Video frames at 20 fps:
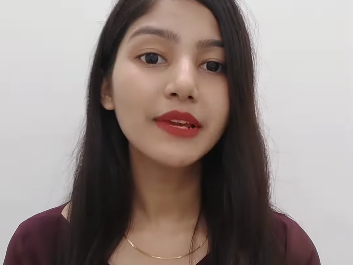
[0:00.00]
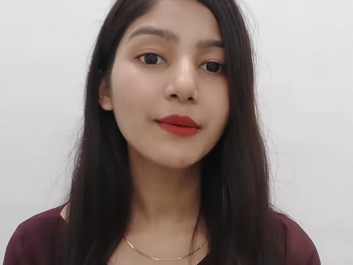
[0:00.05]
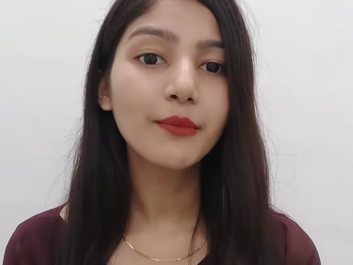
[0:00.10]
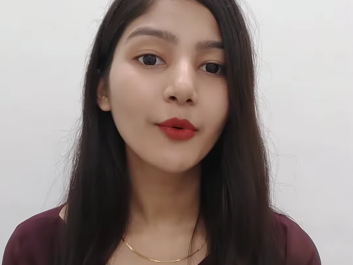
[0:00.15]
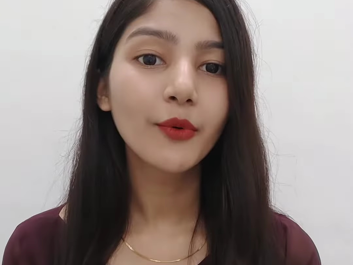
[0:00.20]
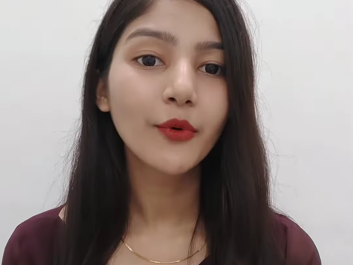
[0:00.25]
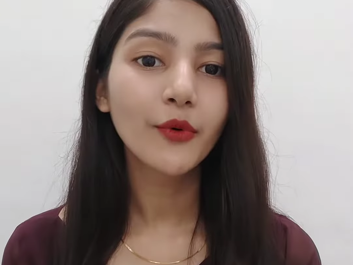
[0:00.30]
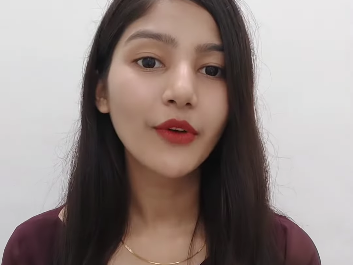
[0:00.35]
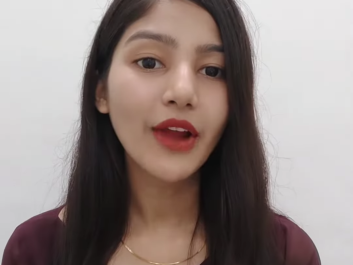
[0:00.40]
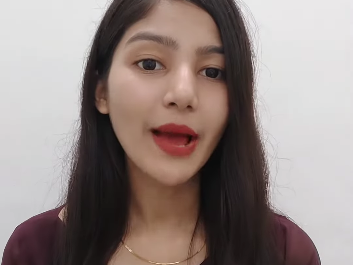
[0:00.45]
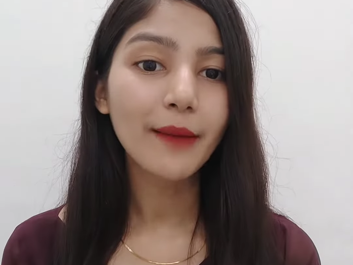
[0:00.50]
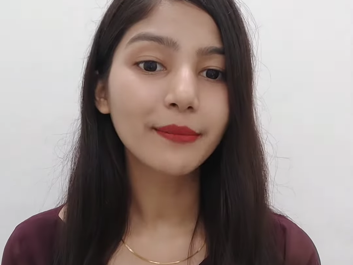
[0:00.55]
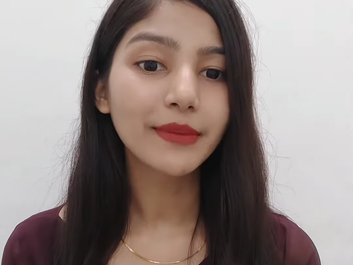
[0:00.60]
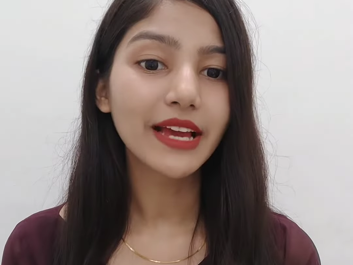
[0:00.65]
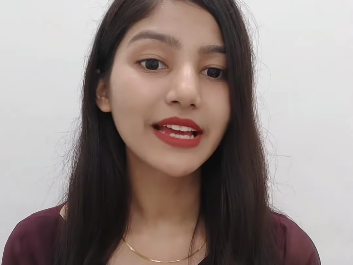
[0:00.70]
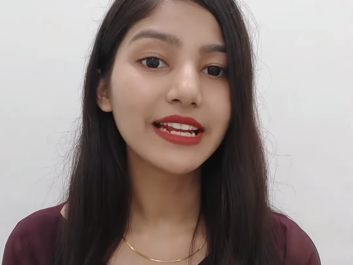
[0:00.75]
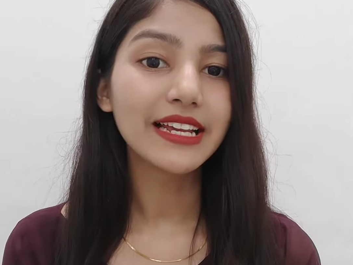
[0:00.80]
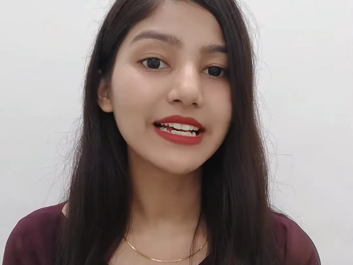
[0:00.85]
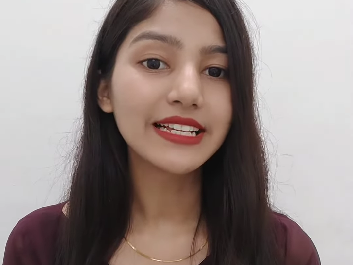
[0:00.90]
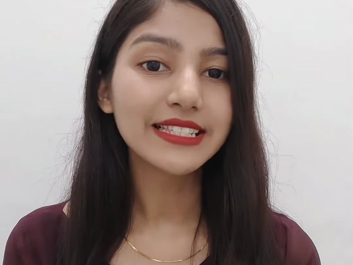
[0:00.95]
MBA program
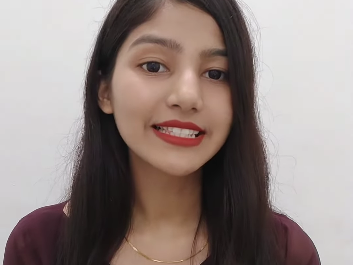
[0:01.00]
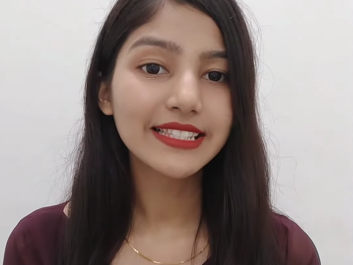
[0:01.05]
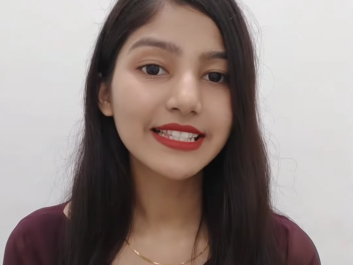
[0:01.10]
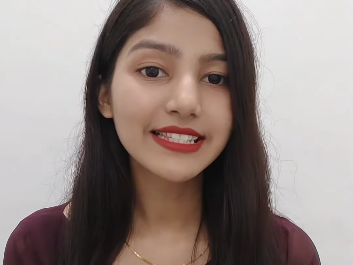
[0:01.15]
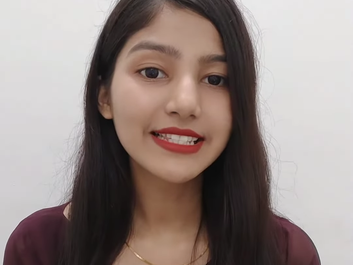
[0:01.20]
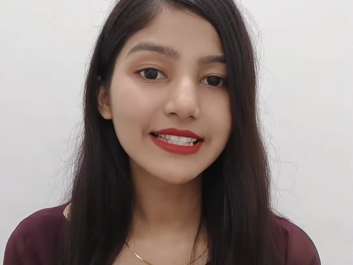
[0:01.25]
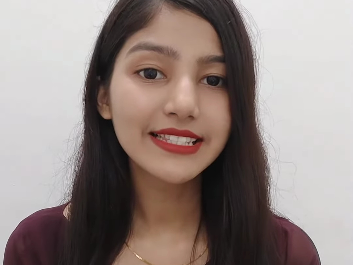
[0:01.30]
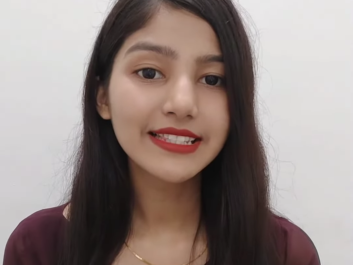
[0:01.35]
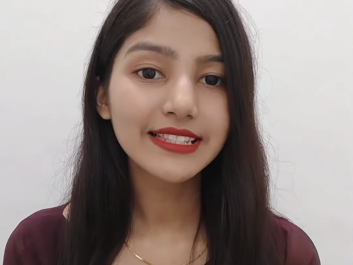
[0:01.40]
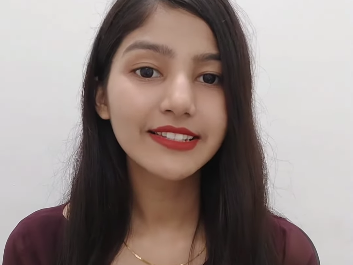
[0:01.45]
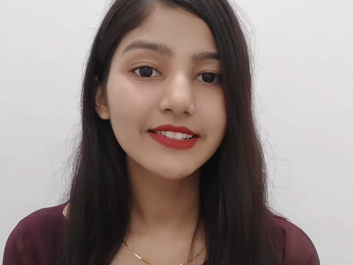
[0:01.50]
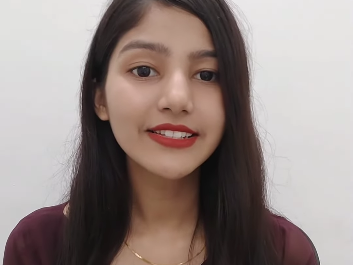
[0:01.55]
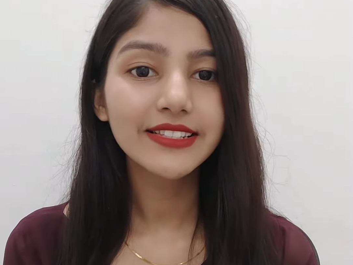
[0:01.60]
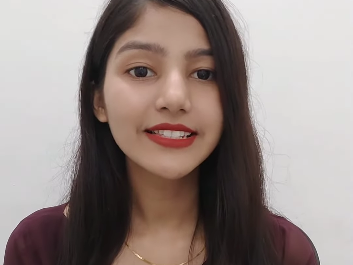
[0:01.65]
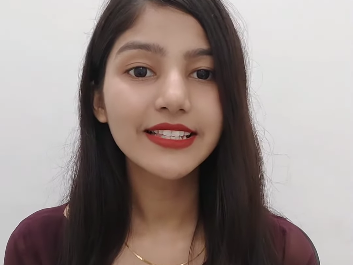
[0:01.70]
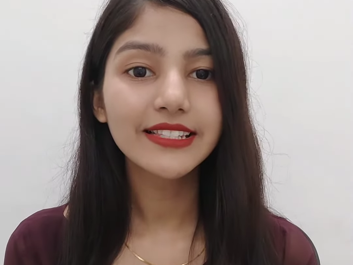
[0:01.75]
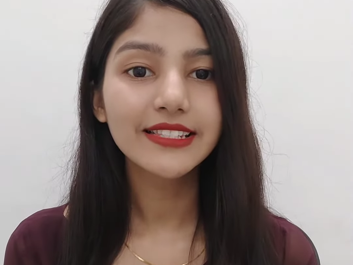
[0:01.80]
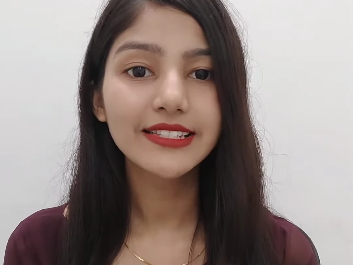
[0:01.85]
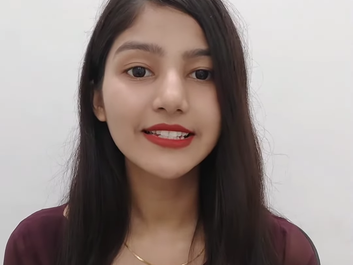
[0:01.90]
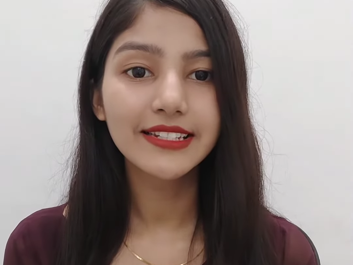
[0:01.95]
can assist
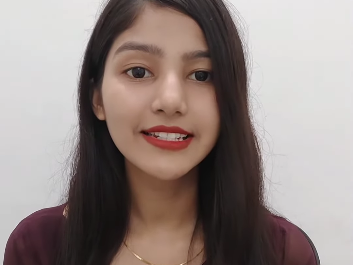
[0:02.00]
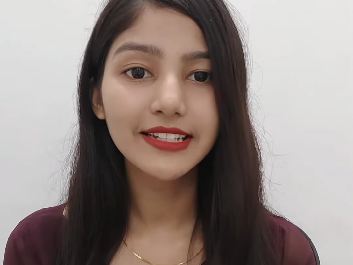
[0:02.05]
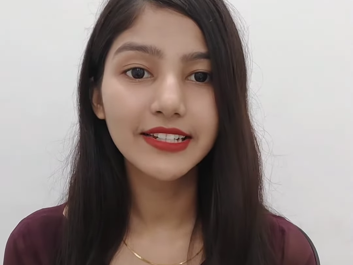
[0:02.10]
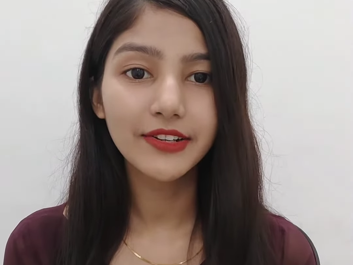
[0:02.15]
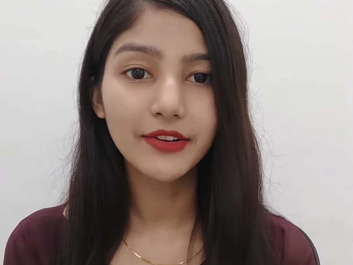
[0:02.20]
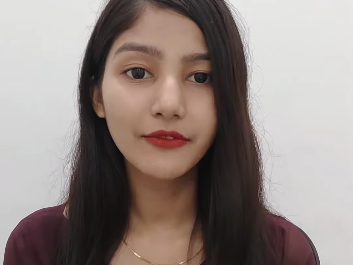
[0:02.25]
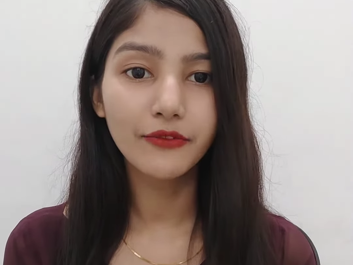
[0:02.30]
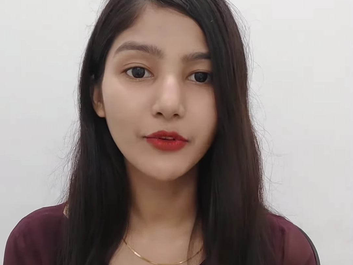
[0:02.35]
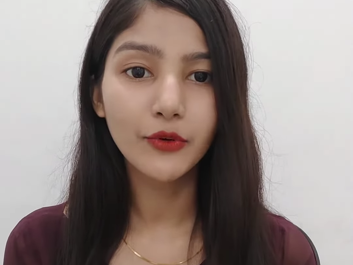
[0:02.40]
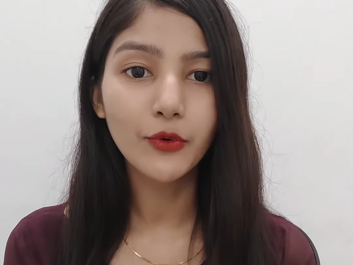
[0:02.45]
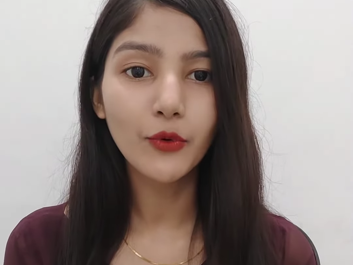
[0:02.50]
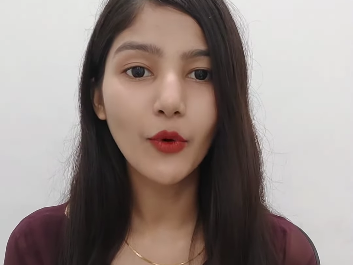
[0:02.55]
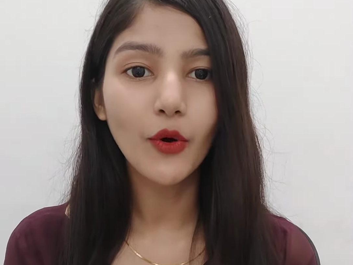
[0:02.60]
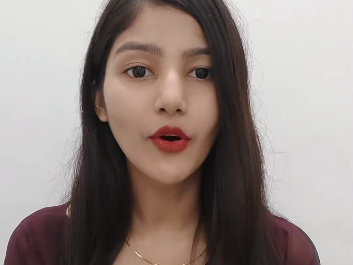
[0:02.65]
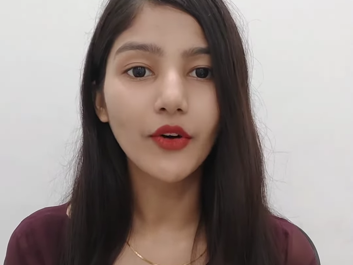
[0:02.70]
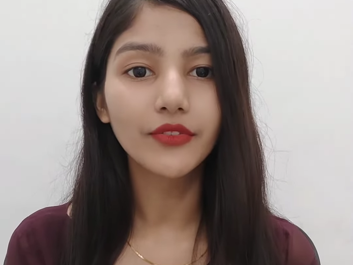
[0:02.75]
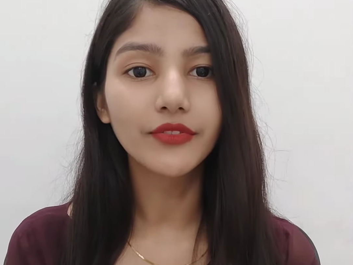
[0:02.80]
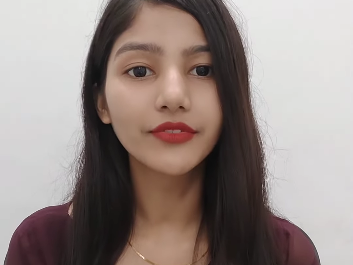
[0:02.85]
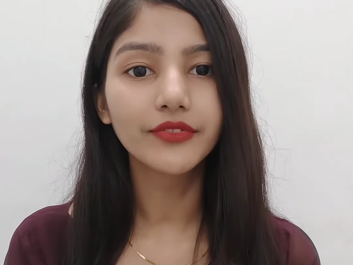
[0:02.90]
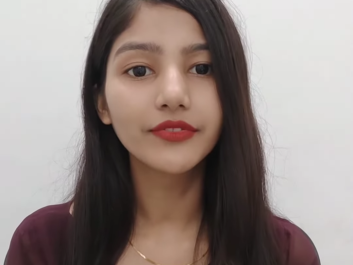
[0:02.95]
360-degree view
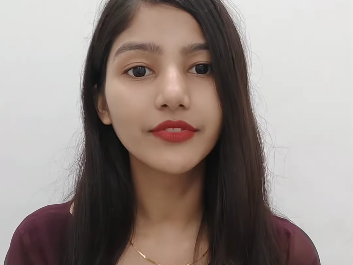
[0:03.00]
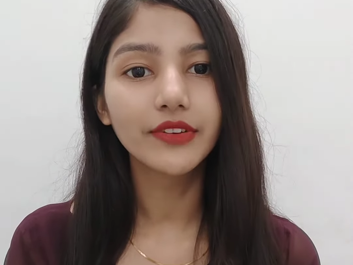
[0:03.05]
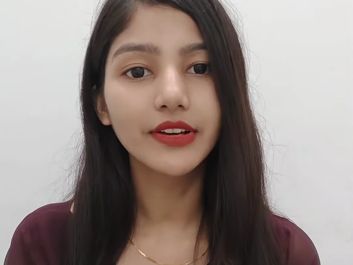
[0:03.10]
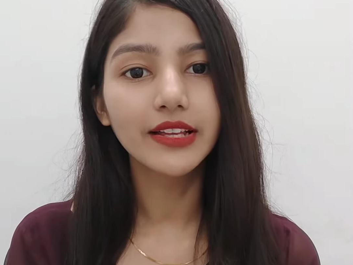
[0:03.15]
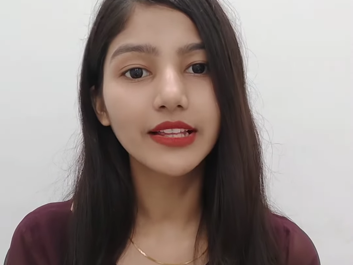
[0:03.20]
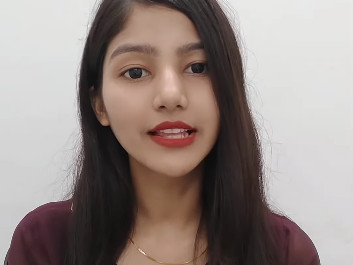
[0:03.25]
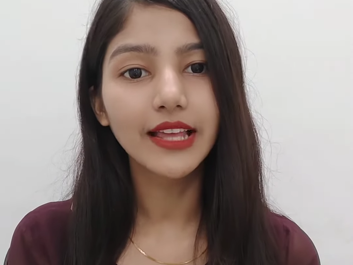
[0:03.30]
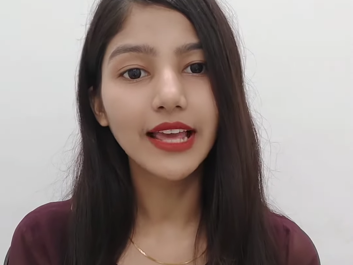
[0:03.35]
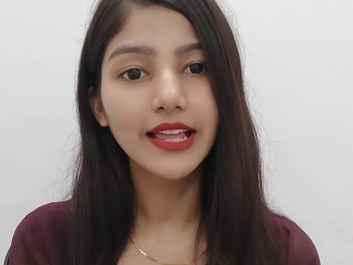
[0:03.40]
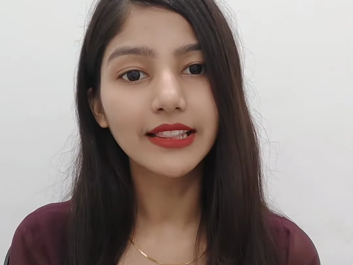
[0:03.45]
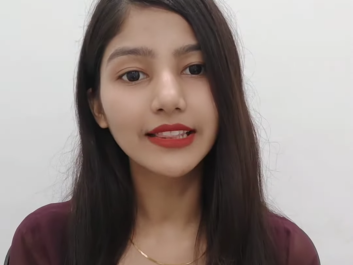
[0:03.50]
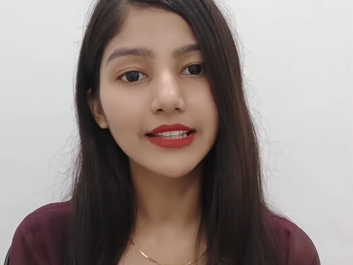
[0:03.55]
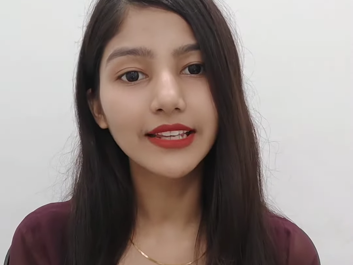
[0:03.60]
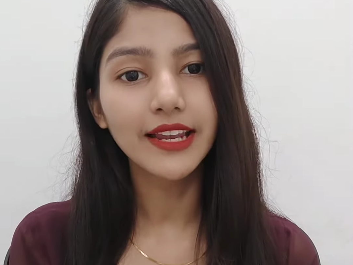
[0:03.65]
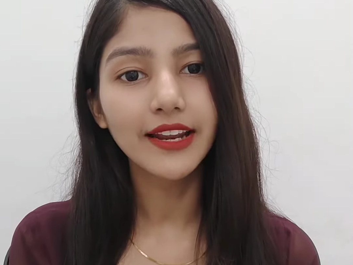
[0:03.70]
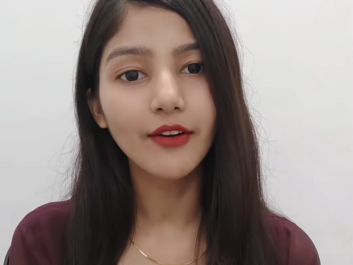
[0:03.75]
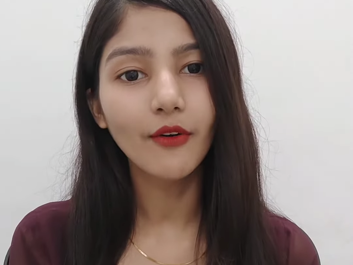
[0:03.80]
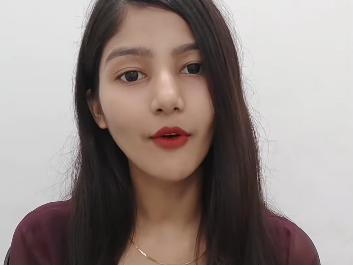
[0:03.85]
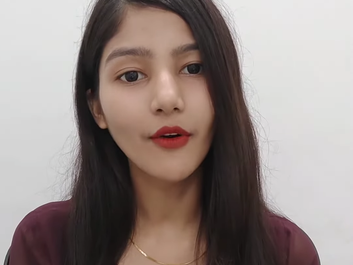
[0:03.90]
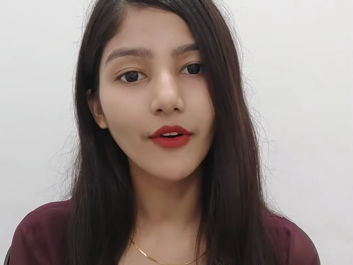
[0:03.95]
of
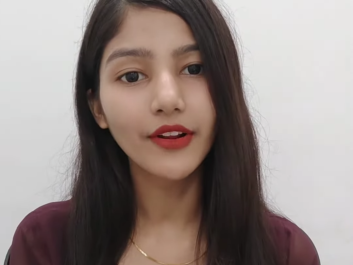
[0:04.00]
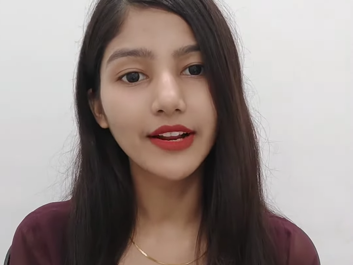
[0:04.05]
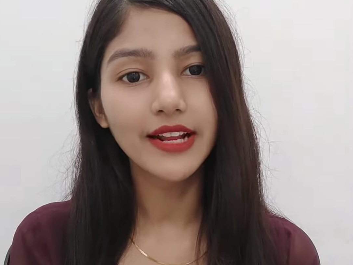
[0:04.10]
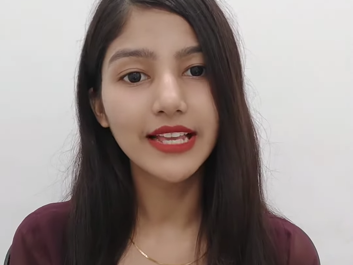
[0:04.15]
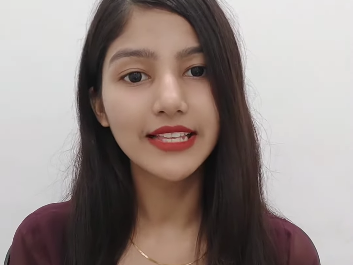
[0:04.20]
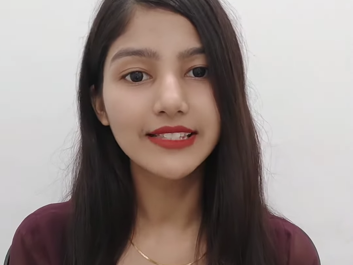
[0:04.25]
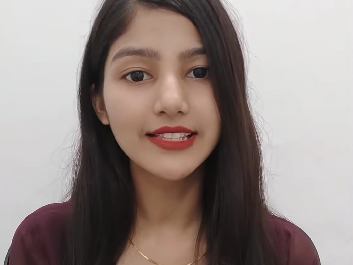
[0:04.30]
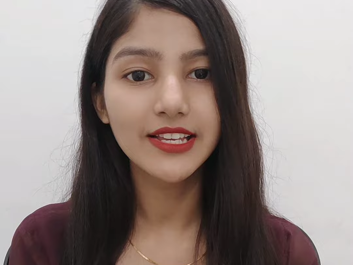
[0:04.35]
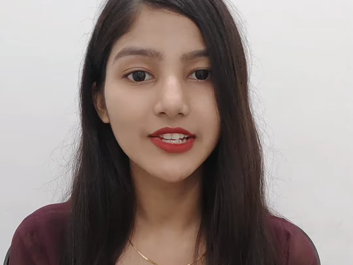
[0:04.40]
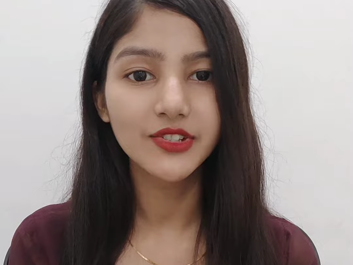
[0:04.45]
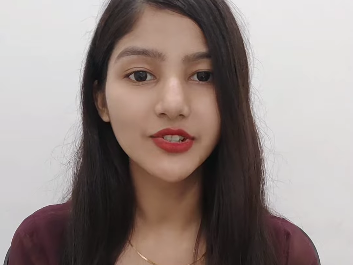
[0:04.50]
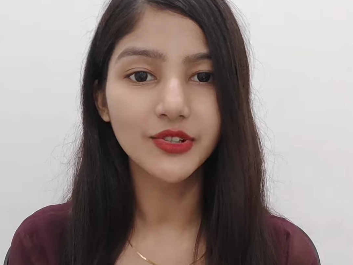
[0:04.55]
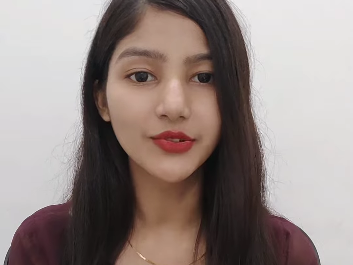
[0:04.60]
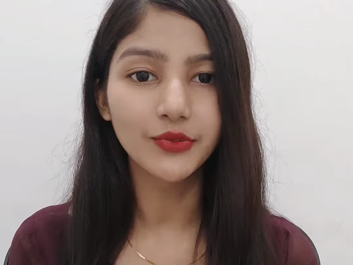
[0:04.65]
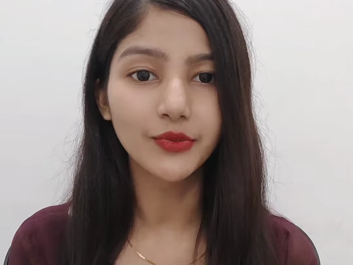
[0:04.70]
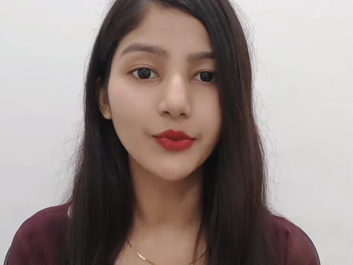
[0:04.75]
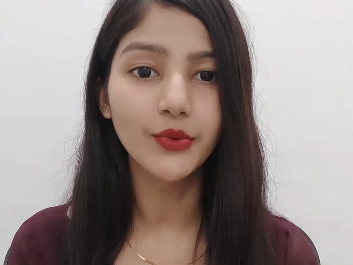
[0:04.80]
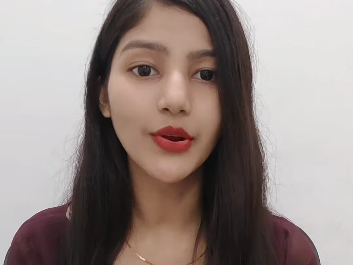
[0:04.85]
healthcare organization,